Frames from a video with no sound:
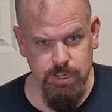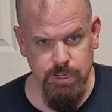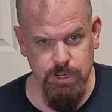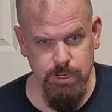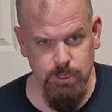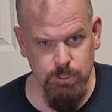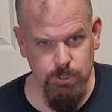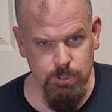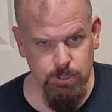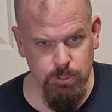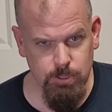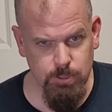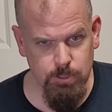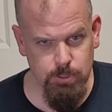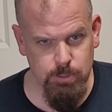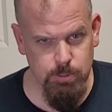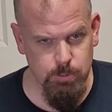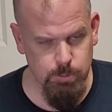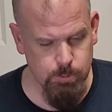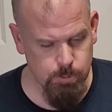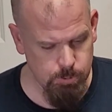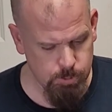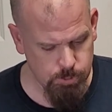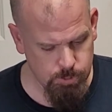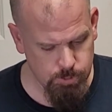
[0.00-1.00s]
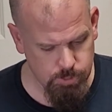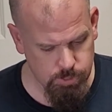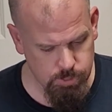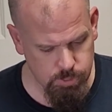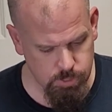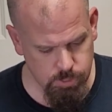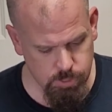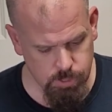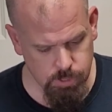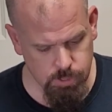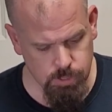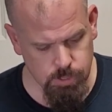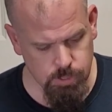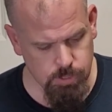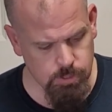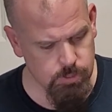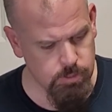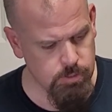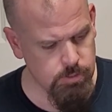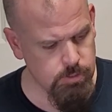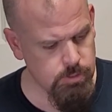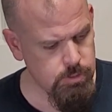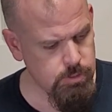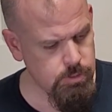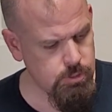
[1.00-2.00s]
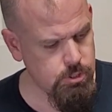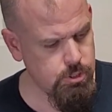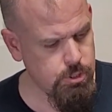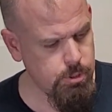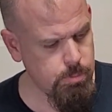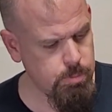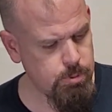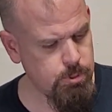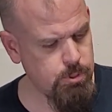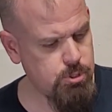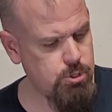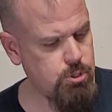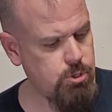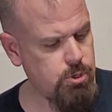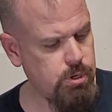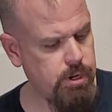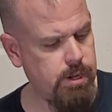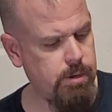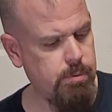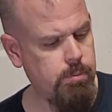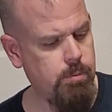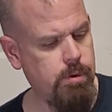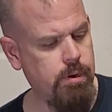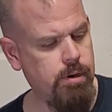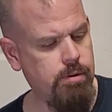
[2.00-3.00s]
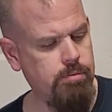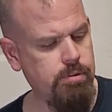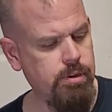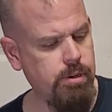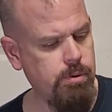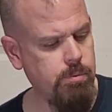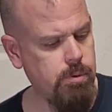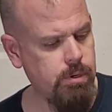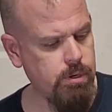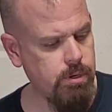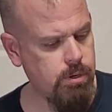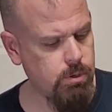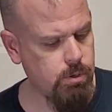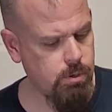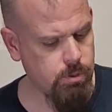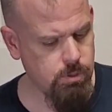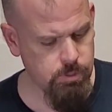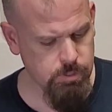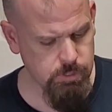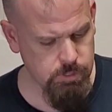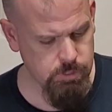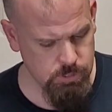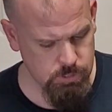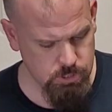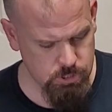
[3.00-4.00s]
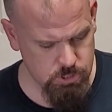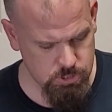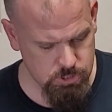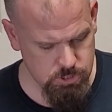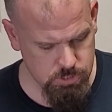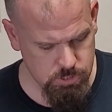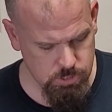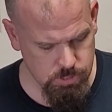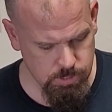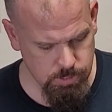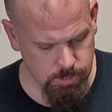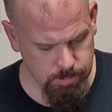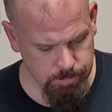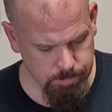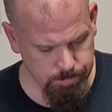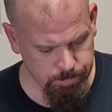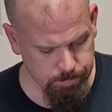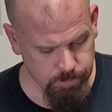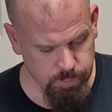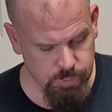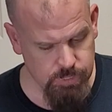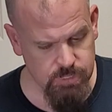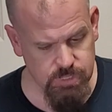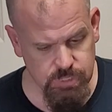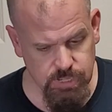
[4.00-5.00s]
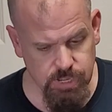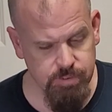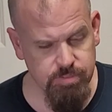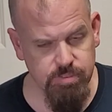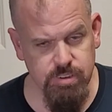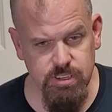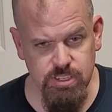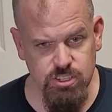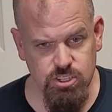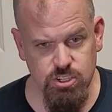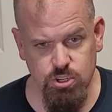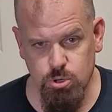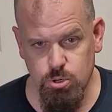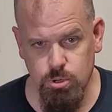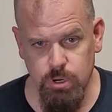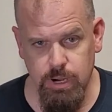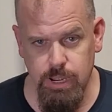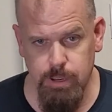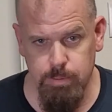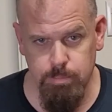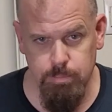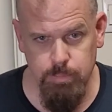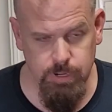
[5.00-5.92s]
killer or Super Strat, whatever you want to call this, it's heavy as crap.